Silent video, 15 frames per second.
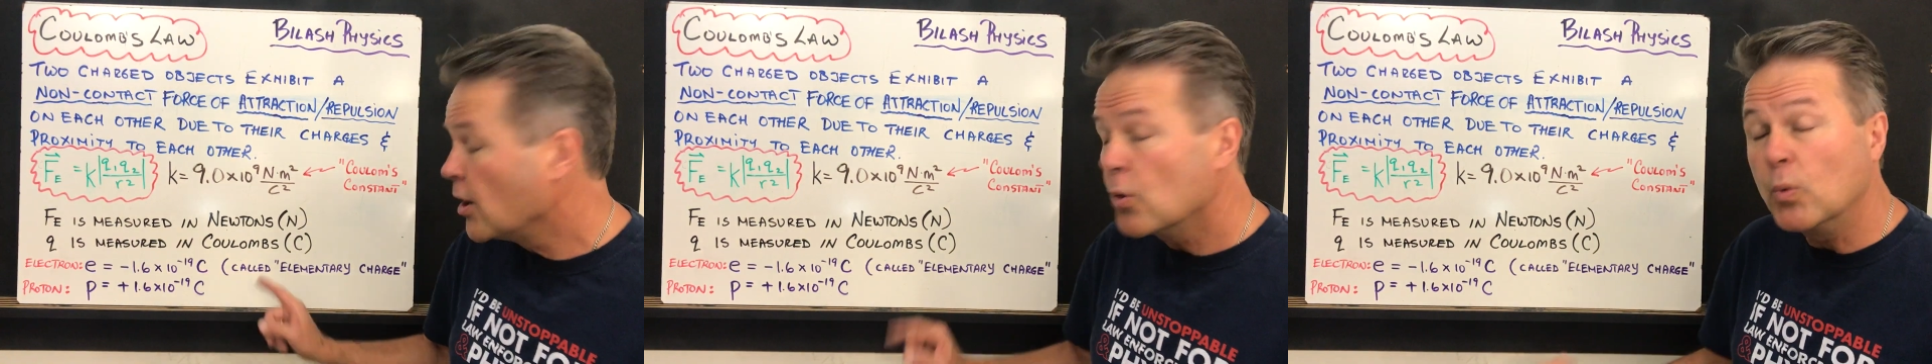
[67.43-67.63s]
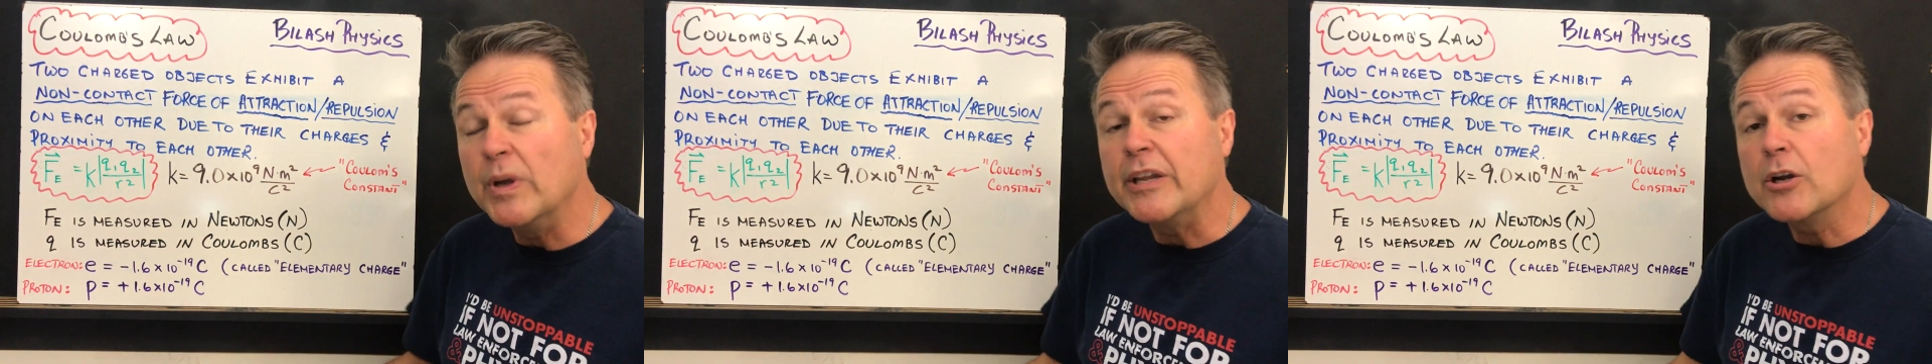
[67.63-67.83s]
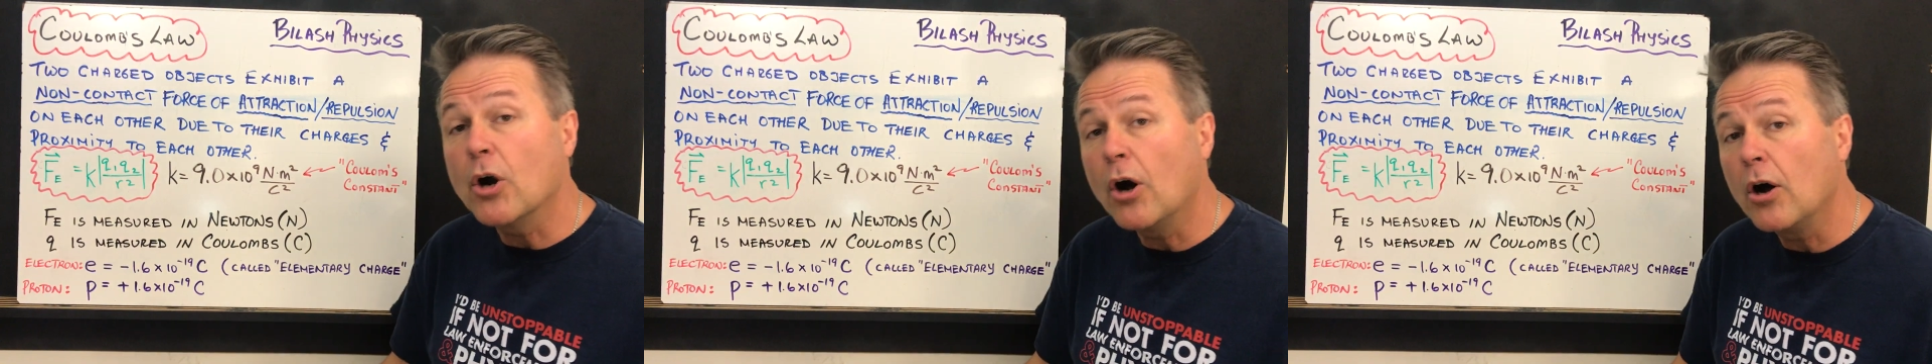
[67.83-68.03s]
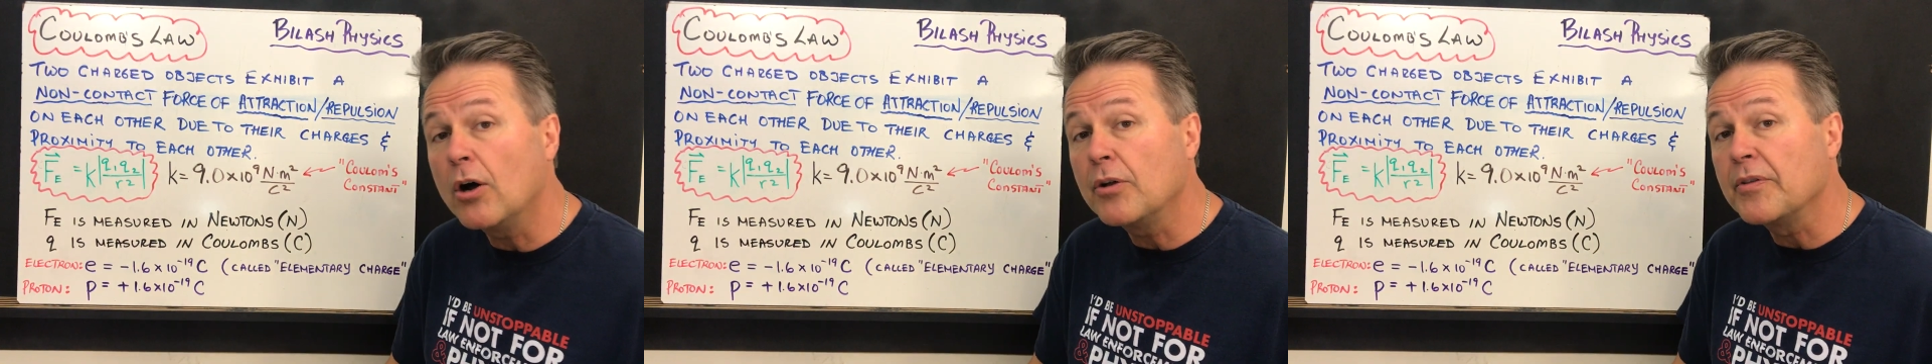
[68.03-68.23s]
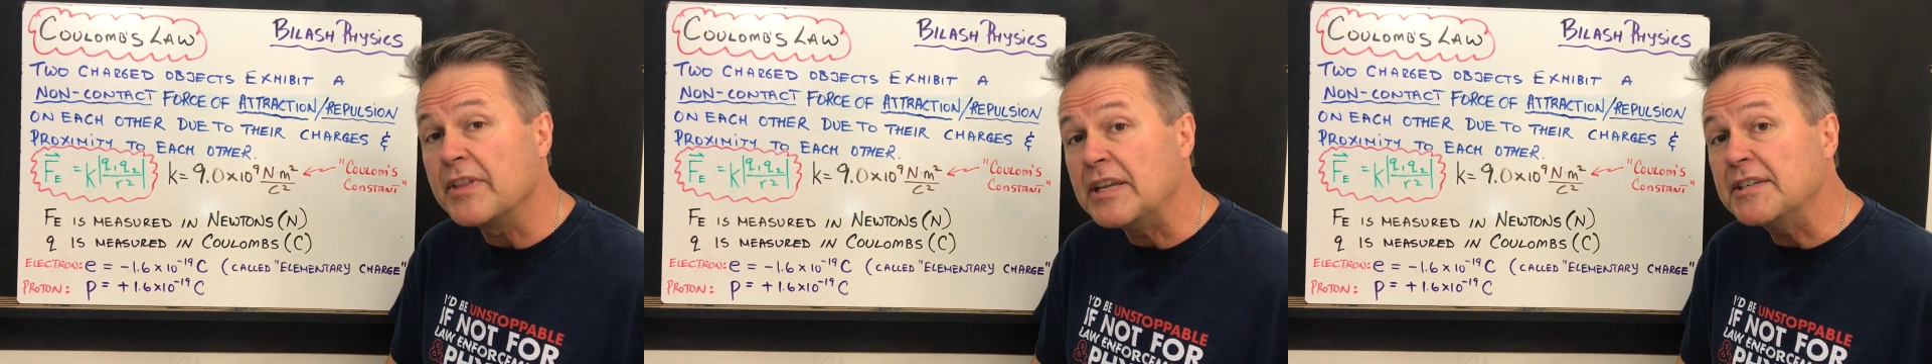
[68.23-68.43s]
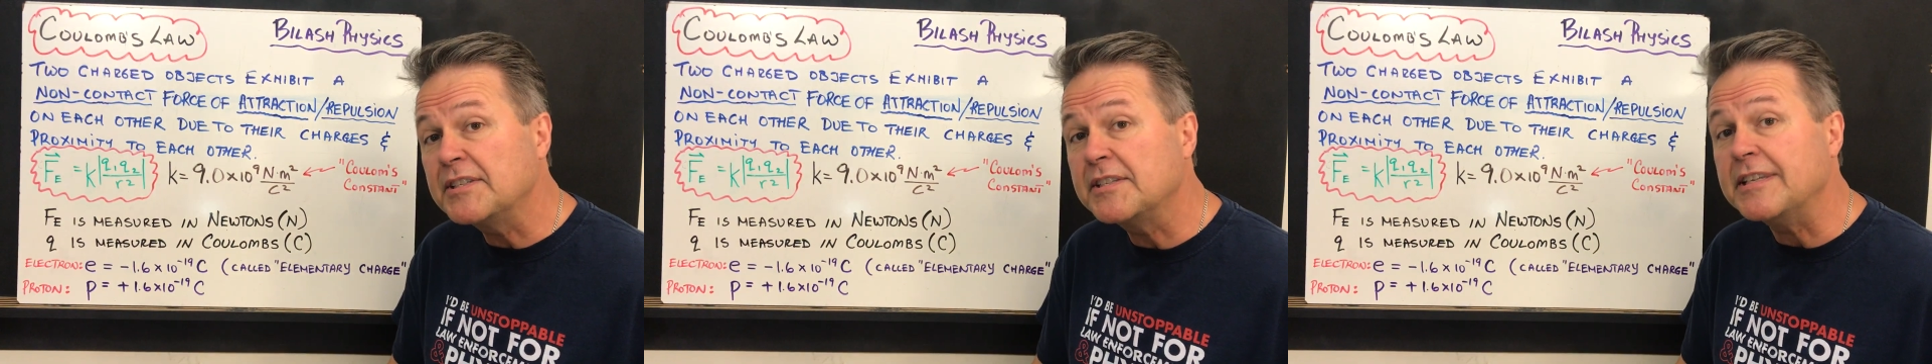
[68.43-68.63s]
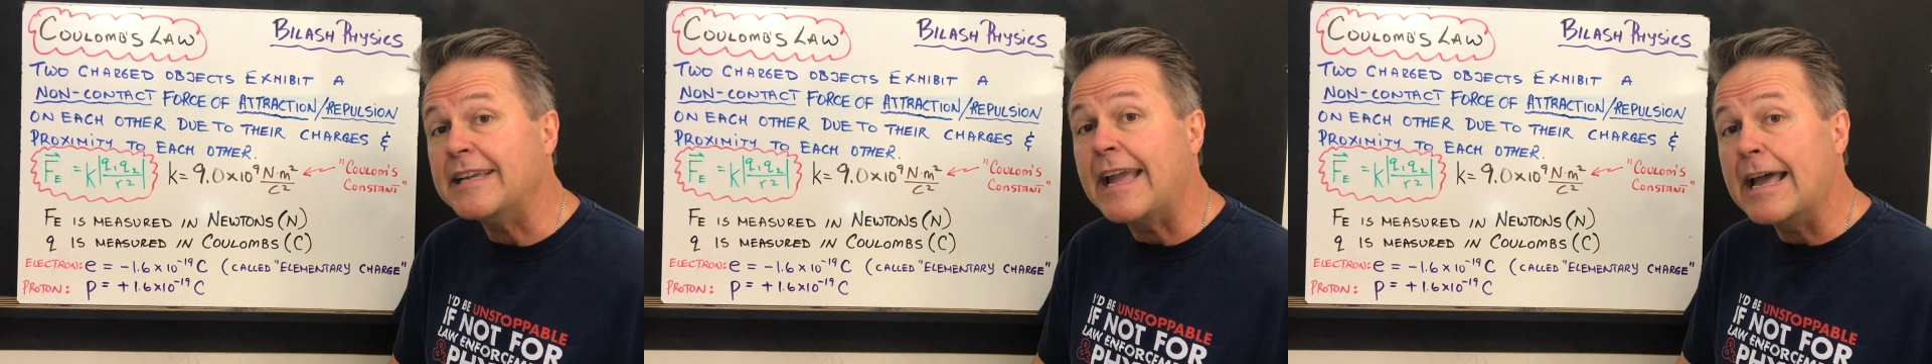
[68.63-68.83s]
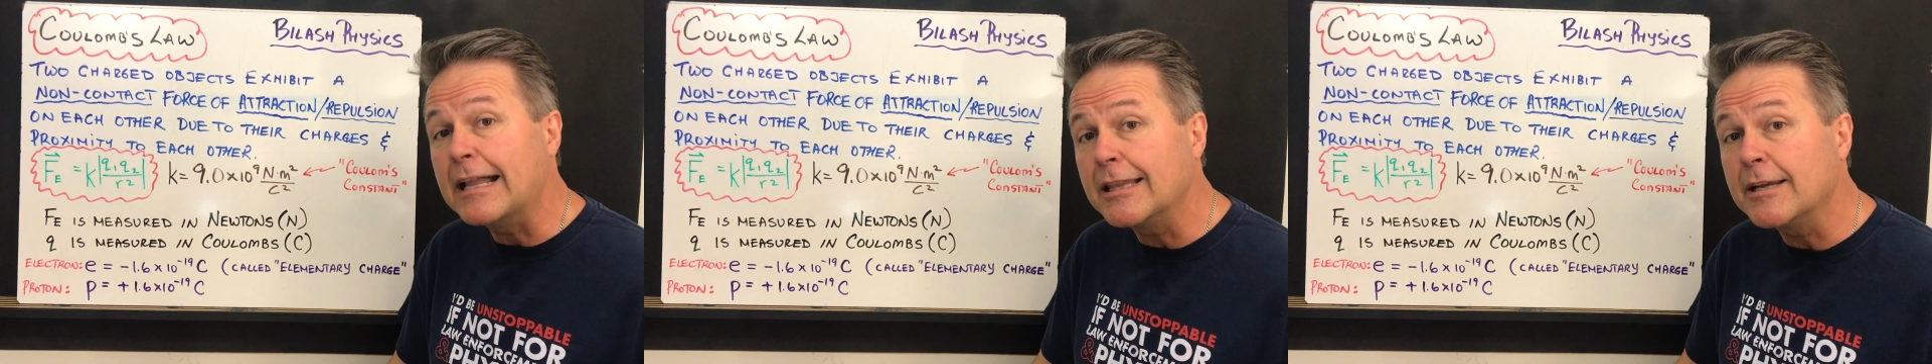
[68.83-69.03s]
We call this
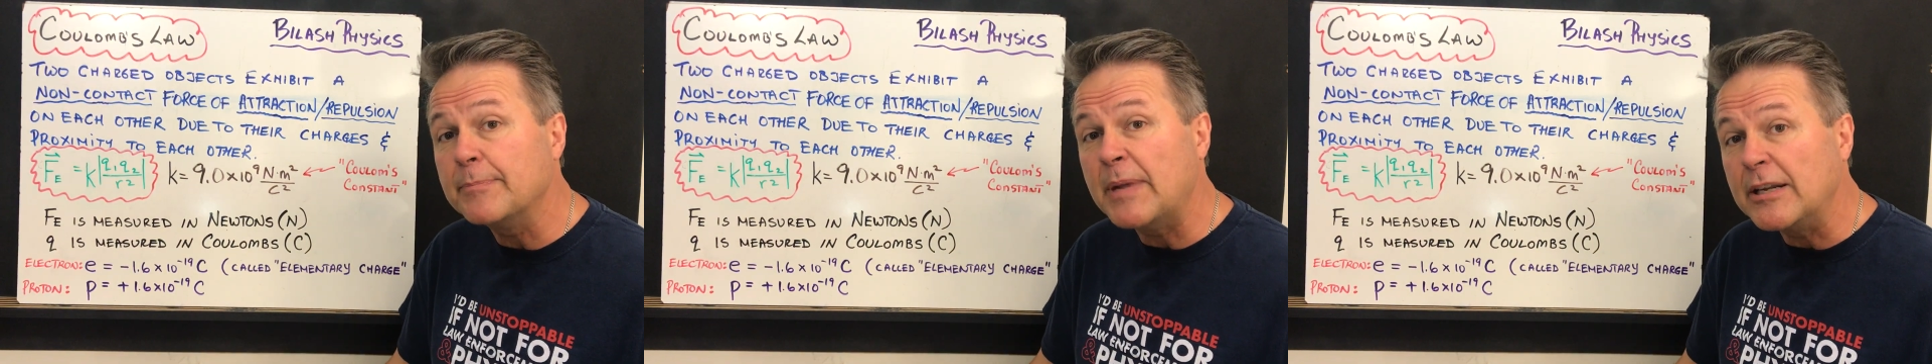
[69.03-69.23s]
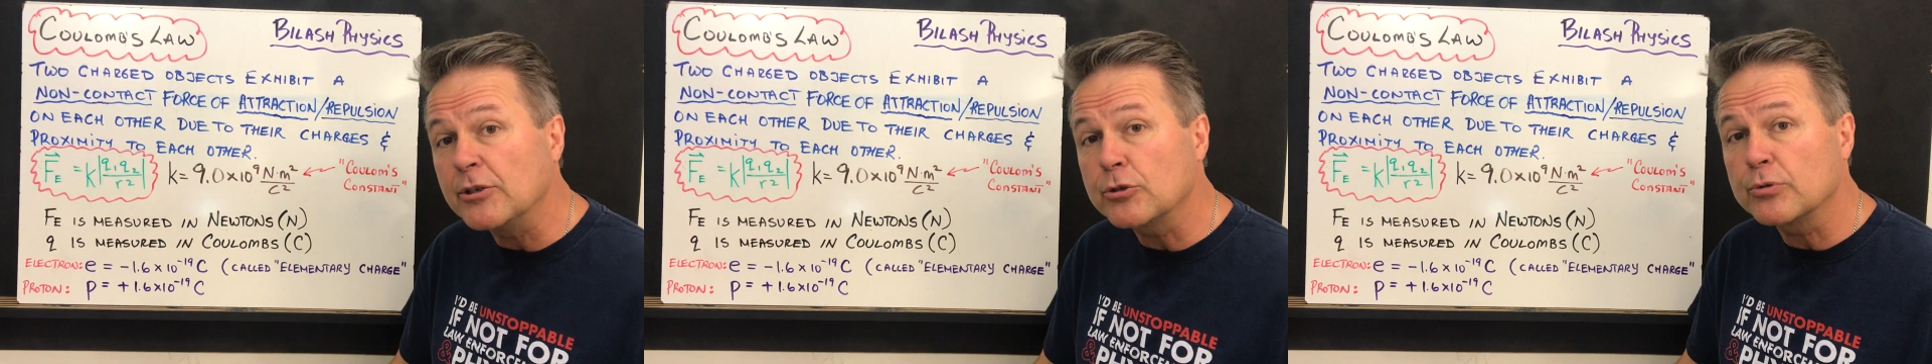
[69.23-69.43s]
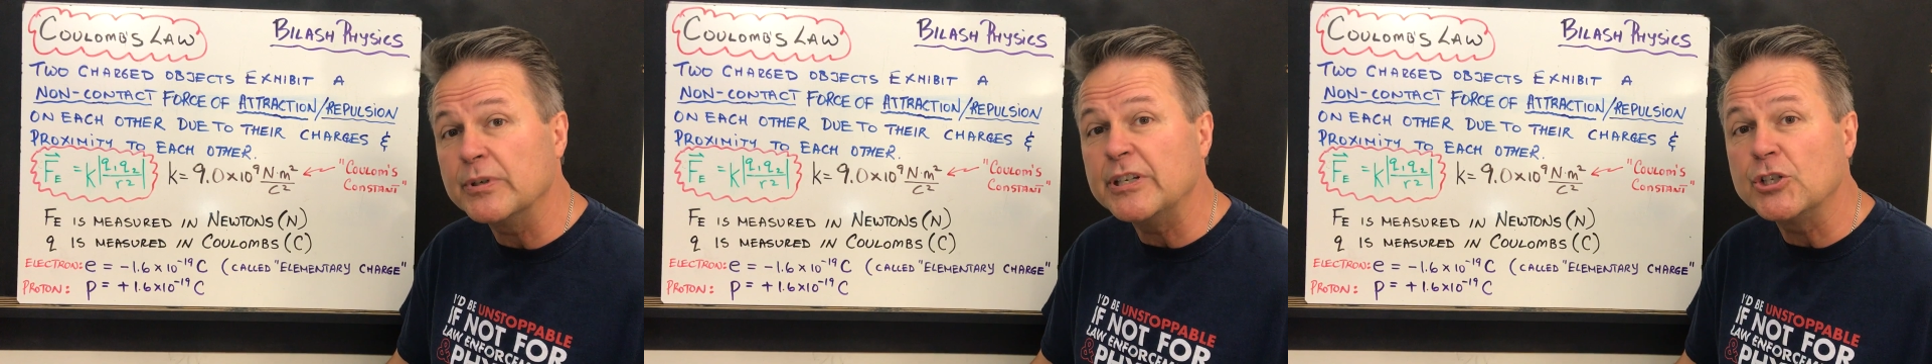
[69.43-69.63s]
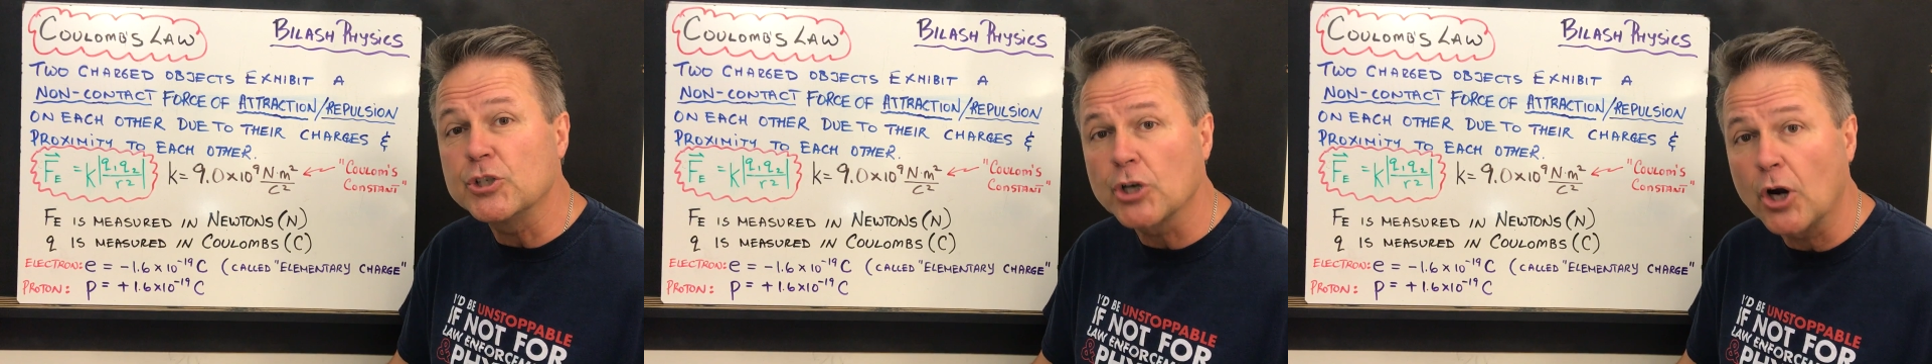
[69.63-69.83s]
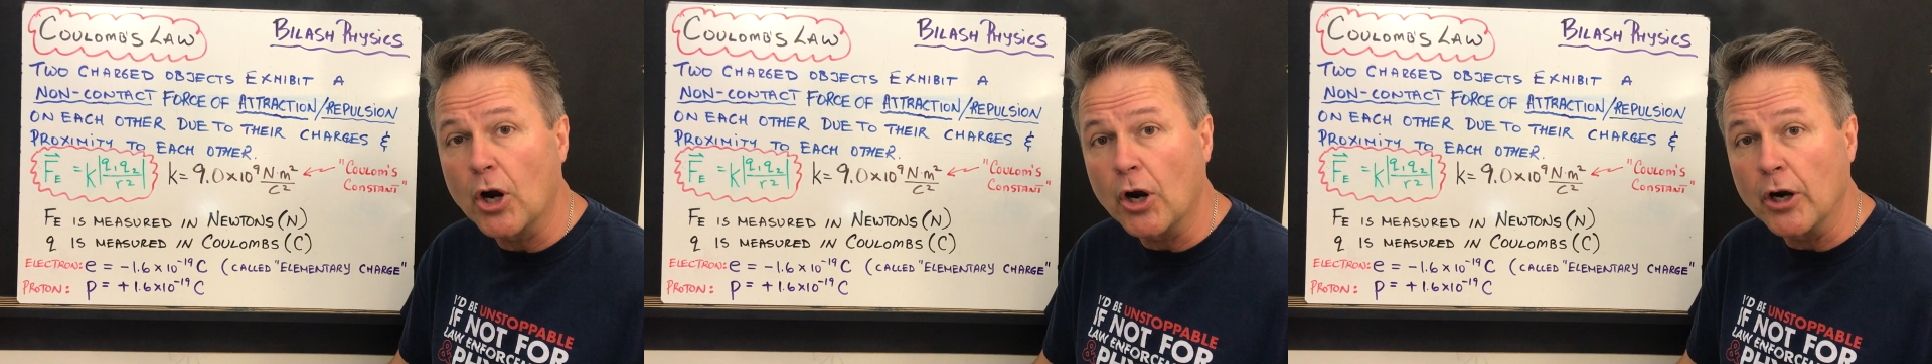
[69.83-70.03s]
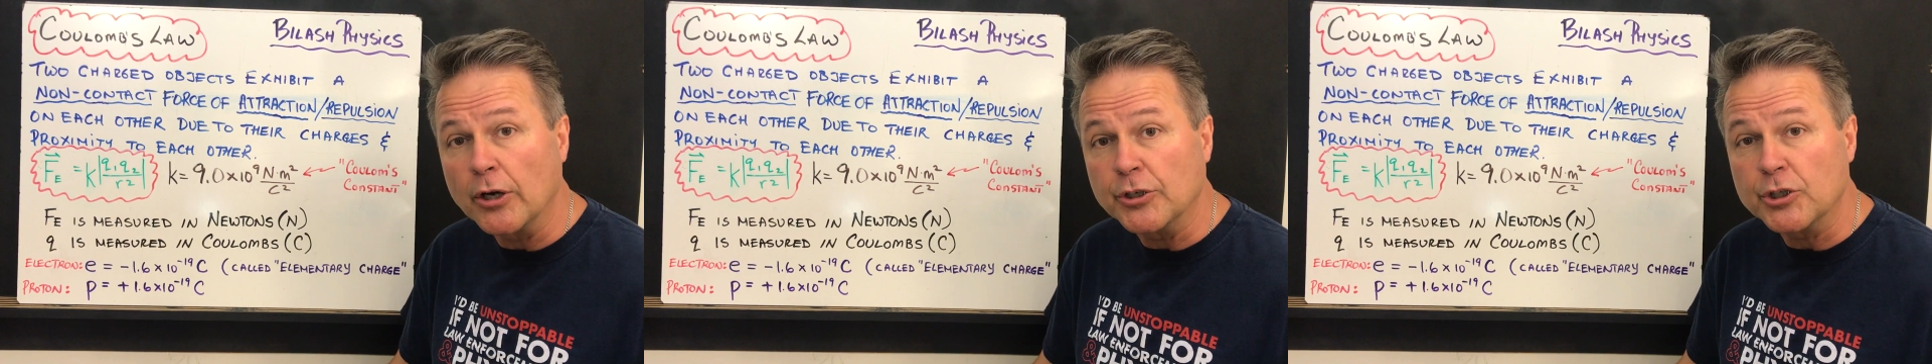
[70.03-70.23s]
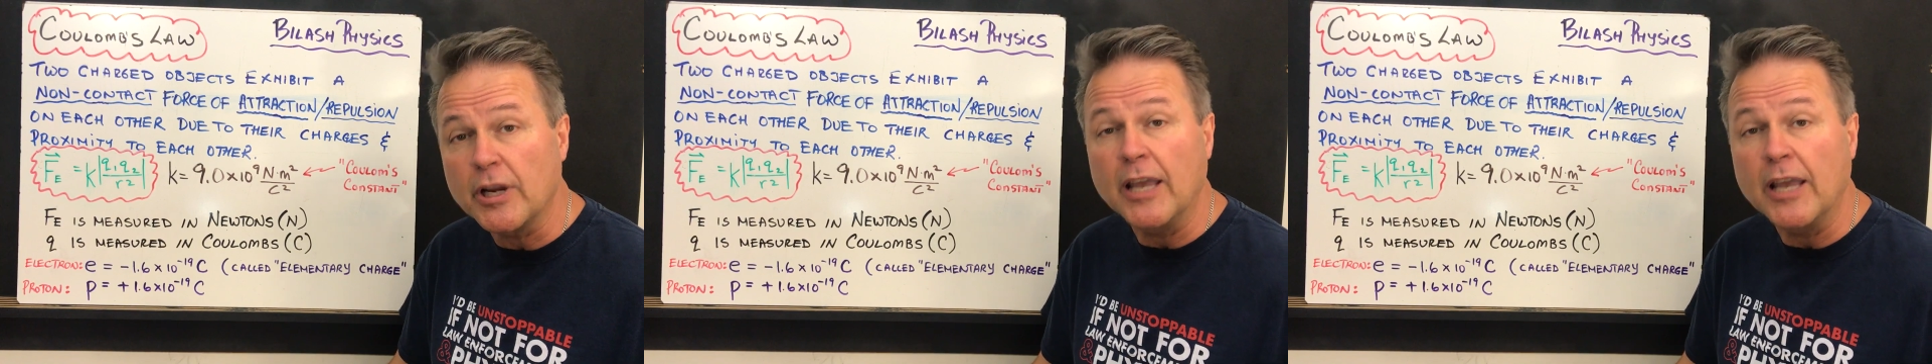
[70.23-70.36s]
the elementary charge,